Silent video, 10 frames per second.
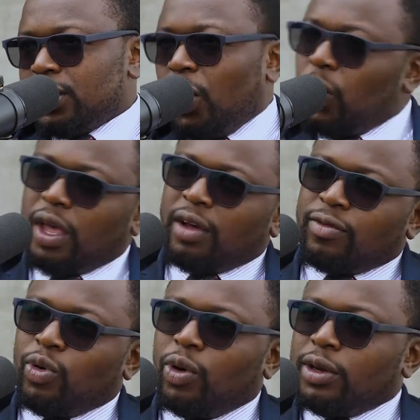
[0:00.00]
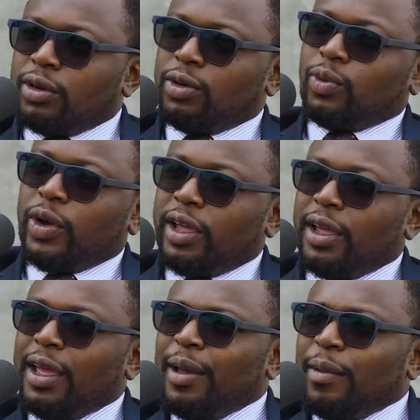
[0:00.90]
Okay, I've gone where?
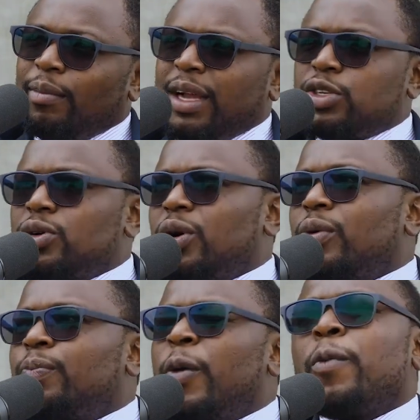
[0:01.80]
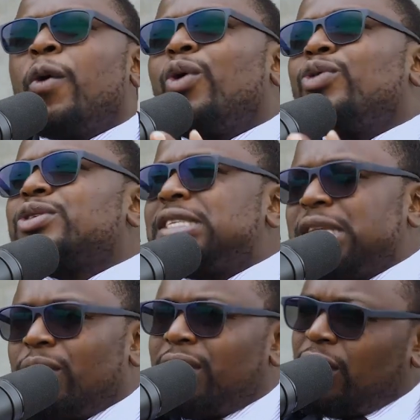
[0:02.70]
But people always
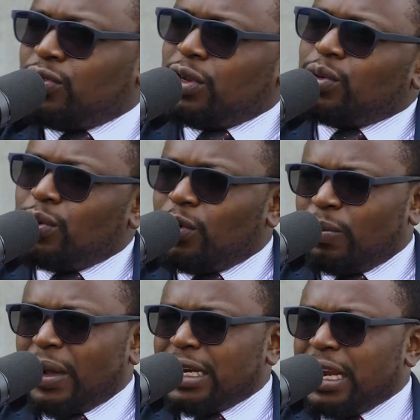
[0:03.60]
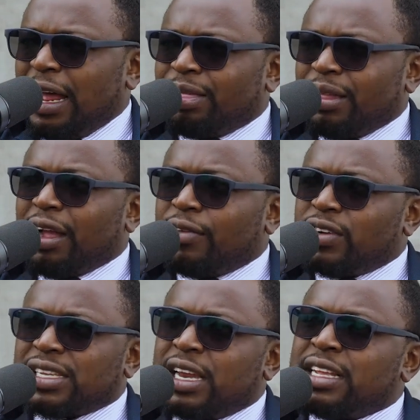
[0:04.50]
say whether you're doing good or bad. I think I've
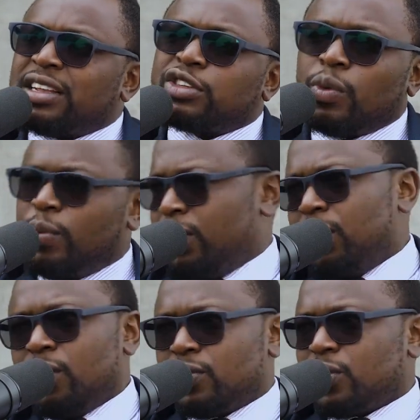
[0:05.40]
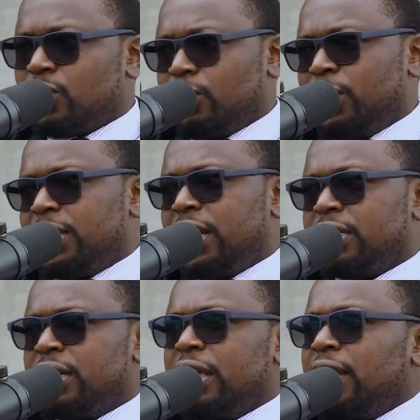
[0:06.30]
decided just to be me on social media.
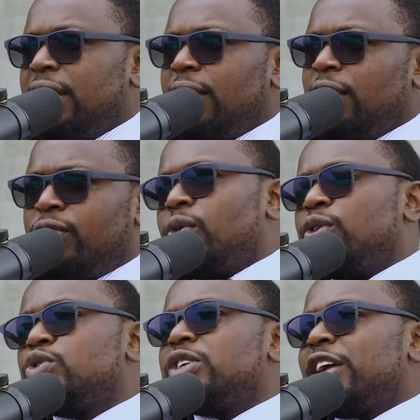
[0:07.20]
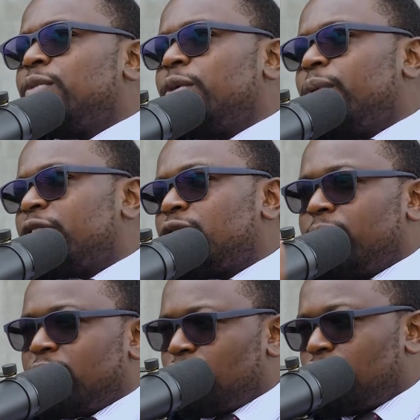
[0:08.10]
And if you're going to judge me based on
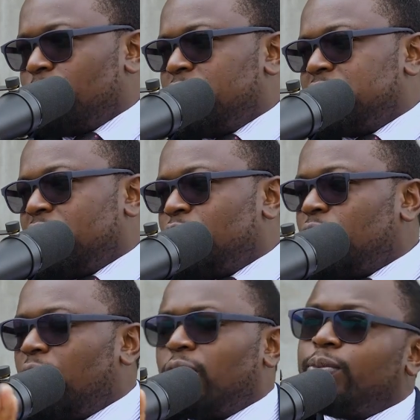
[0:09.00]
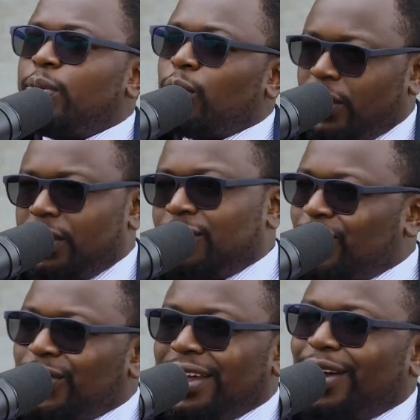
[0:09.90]
my social media, I'll not be working
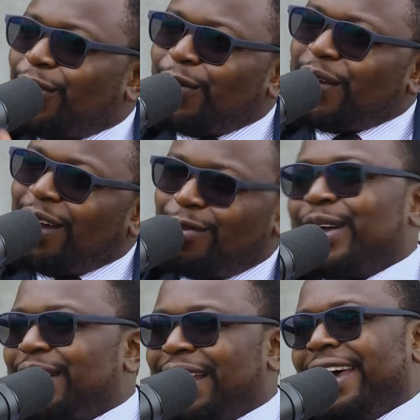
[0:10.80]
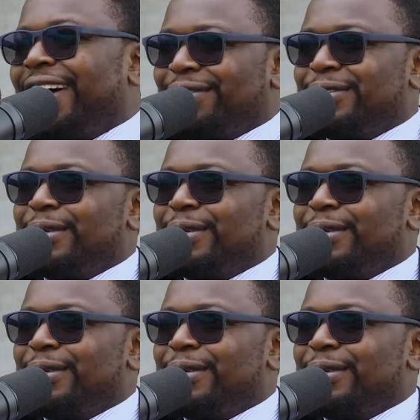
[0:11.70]
today. I'll not have what I have.